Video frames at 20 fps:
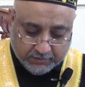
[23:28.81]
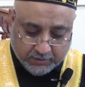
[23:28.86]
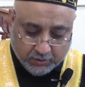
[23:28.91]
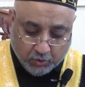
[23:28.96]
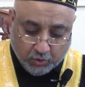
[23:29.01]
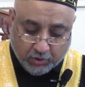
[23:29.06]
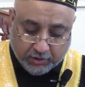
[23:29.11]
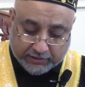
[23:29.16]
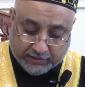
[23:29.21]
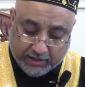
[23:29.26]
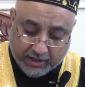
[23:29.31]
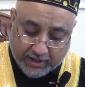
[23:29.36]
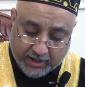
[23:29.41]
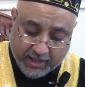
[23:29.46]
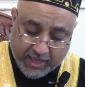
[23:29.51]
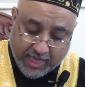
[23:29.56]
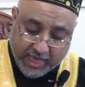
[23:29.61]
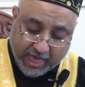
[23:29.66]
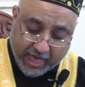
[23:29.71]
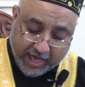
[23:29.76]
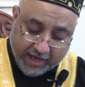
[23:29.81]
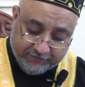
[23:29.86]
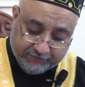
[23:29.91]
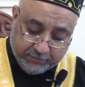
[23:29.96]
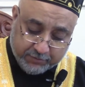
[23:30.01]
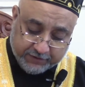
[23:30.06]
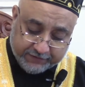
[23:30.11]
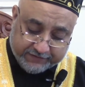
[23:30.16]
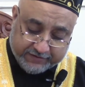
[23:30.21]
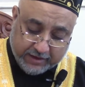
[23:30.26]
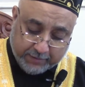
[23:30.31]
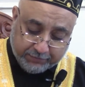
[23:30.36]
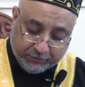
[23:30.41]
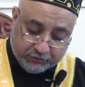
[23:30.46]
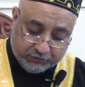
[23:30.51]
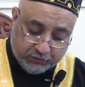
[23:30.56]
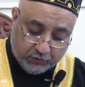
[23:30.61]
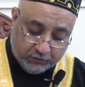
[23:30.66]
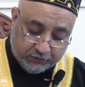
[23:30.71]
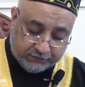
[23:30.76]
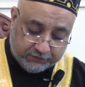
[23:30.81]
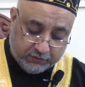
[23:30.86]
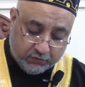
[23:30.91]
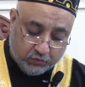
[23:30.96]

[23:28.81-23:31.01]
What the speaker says: O Allah, have mercy upon those